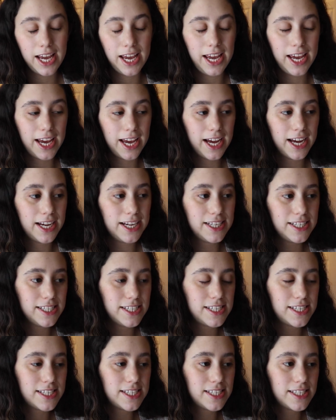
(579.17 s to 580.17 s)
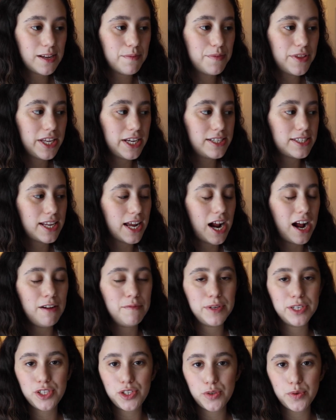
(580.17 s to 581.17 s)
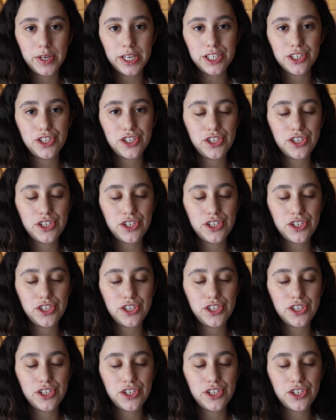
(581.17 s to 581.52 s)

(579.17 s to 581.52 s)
and some things that I've been doing